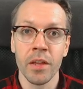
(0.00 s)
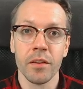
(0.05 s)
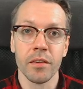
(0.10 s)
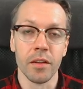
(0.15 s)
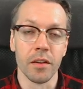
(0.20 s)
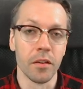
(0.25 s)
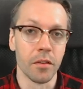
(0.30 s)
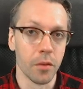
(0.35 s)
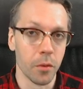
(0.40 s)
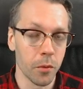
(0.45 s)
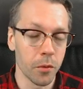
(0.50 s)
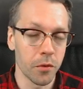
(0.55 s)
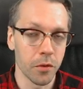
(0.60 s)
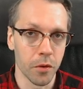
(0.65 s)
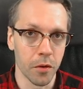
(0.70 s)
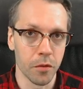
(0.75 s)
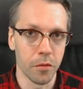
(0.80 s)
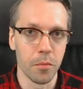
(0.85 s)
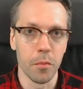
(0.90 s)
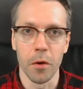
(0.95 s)
than those
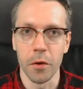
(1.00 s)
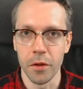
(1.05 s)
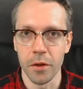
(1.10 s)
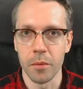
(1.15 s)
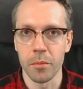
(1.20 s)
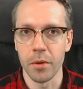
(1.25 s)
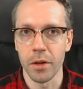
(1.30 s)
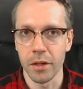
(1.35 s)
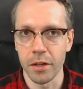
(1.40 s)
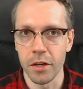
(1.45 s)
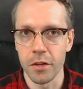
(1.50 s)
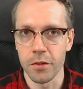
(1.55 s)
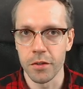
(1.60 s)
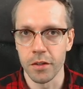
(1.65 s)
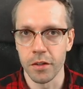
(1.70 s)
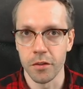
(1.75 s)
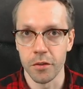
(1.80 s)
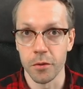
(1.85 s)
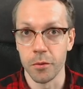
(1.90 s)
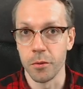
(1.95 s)
of modern
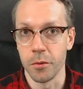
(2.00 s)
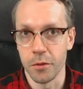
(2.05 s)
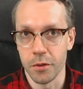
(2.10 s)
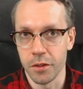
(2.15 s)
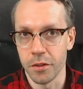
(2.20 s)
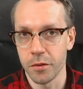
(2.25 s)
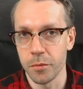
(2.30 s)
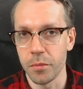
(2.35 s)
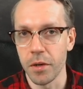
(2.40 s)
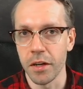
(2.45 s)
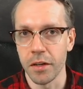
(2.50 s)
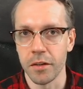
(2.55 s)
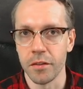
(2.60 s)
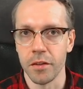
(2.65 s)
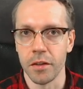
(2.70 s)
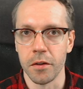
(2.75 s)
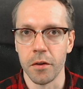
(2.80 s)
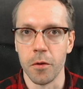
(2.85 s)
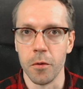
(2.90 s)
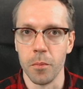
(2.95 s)
practitioners who just practice
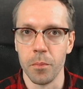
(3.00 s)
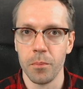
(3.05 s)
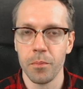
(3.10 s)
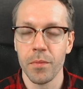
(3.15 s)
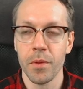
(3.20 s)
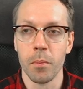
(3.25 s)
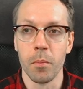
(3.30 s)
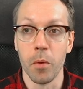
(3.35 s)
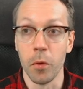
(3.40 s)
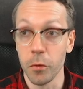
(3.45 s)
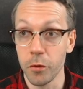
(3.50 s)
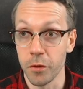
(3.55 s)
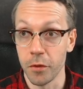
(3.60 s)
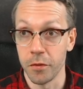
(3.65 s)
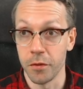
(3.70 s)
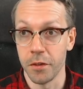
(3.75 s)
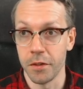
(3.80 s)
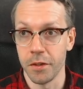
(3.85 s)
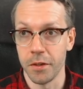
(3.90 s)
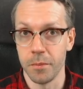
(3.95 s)
at home most
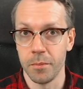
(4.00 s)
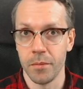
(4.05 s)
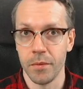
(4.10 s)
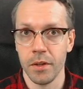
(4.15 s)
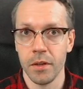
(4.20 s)
of the time.